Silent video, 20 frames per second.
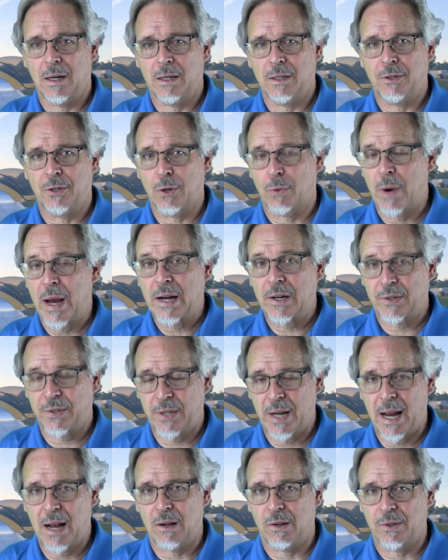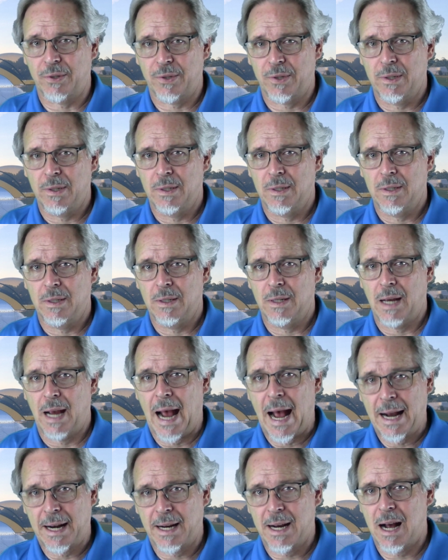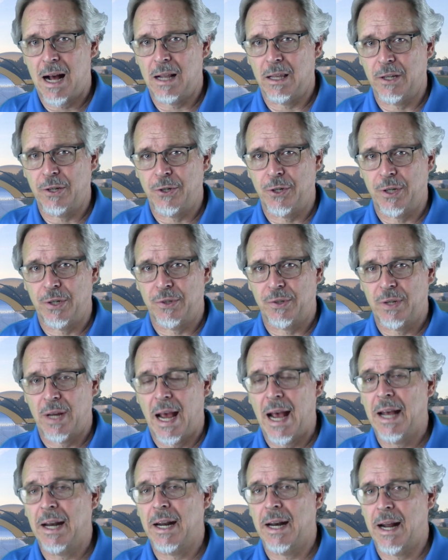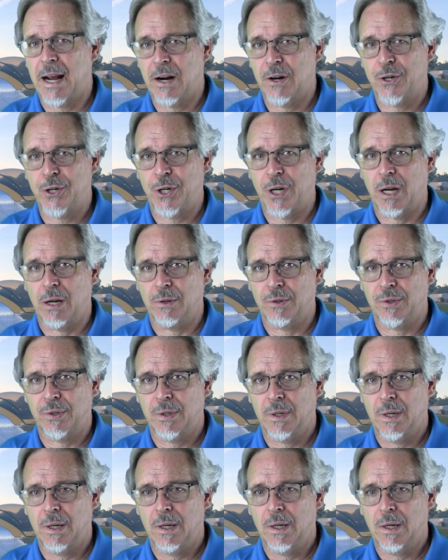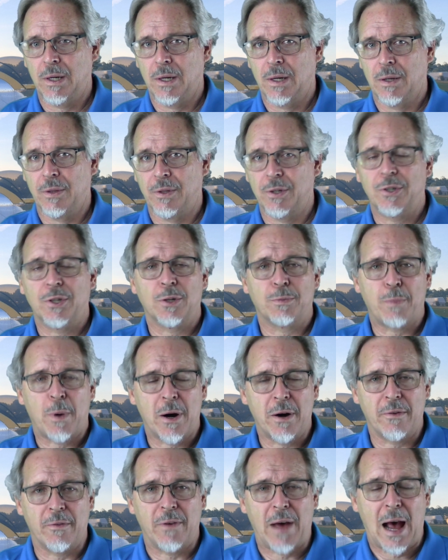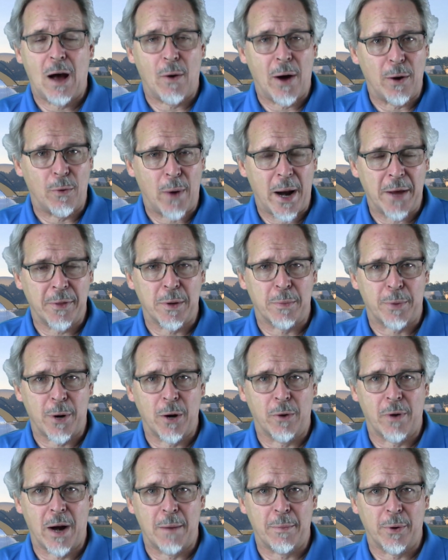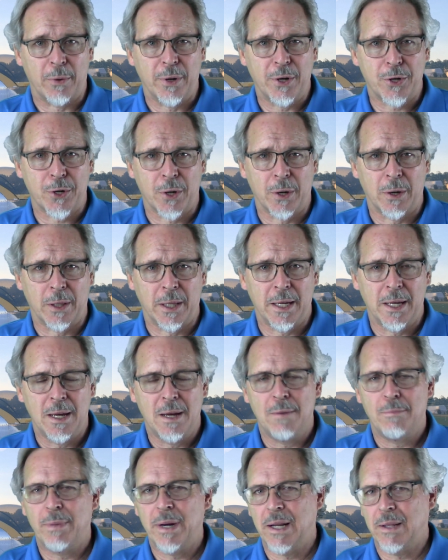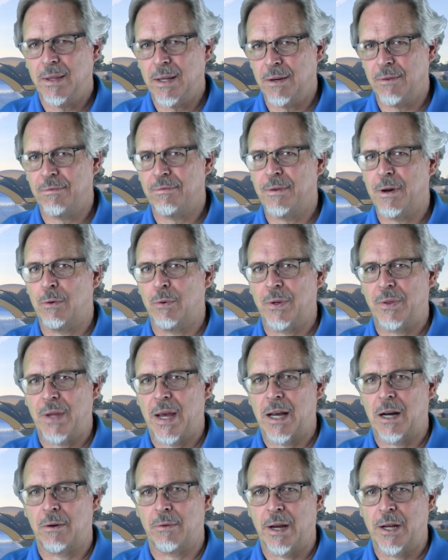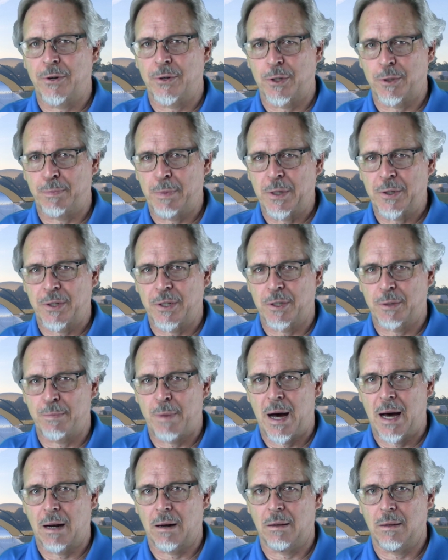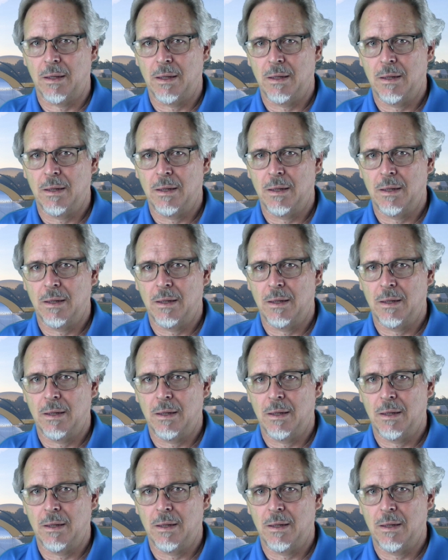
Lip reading: Direct sales at colleges and at air shows. This is part of how I ran the program originally, but it didn't fit with Dan and Rachel's business model.